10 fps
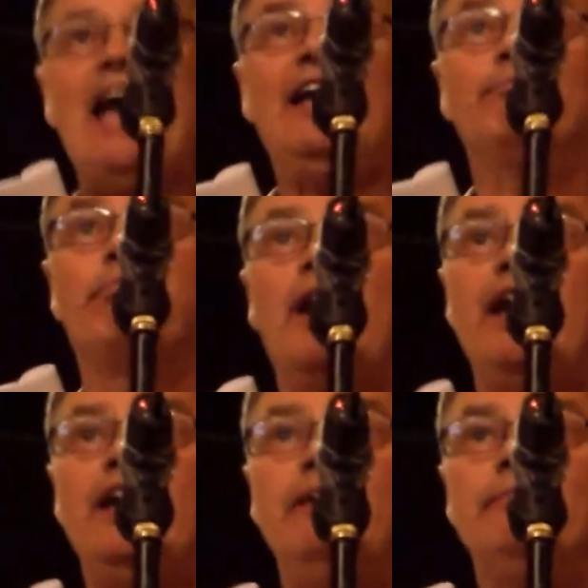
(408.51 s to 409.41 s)
And
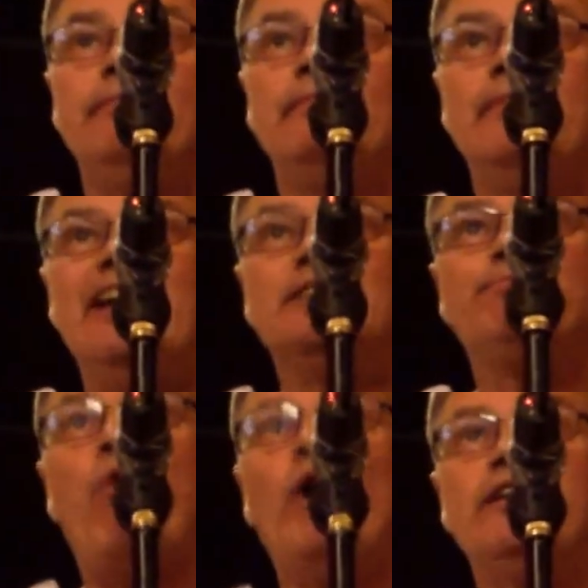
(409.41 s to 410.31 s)
blame
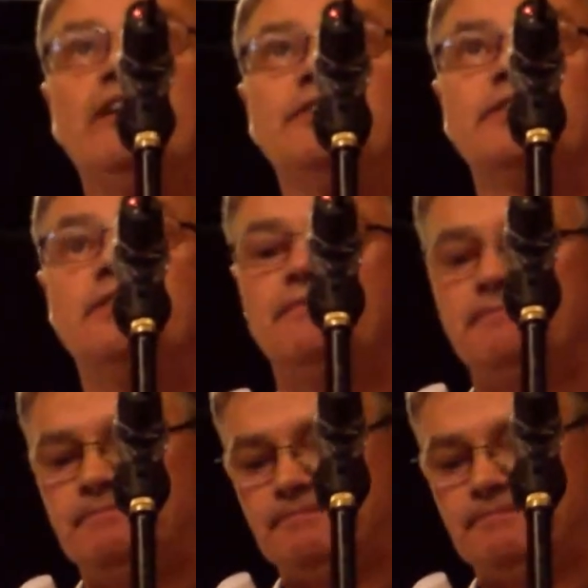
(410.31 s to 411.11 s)
is pointless.